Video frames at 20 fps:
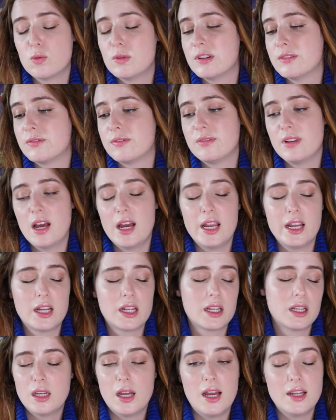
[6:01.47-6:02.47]
with
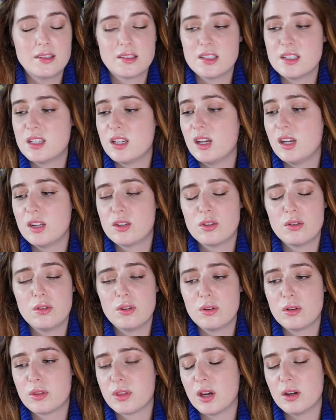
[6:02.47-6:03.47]
like NCT
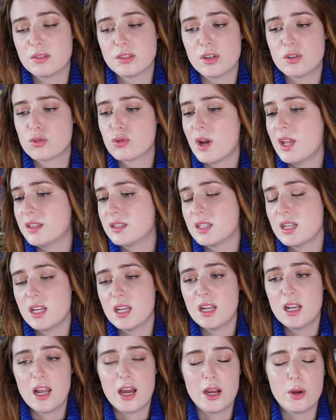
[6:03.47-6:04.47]

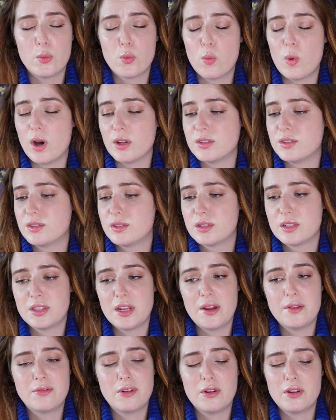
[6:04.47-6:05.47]
2020, like
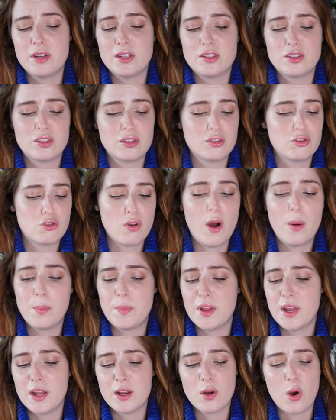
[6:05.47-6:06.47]
whatever is
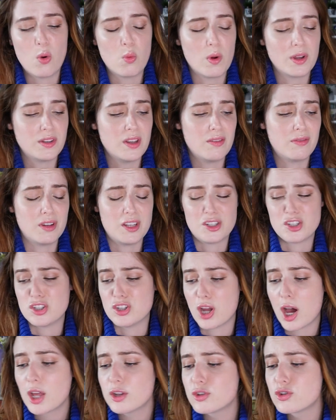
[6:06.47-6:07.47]
dropping or whatever is
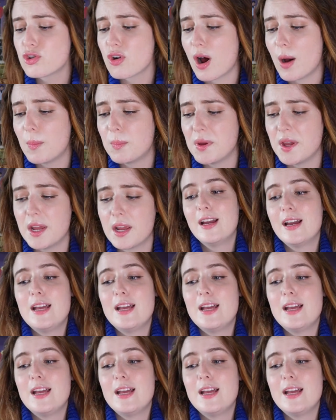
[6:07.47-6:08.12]
not dropping.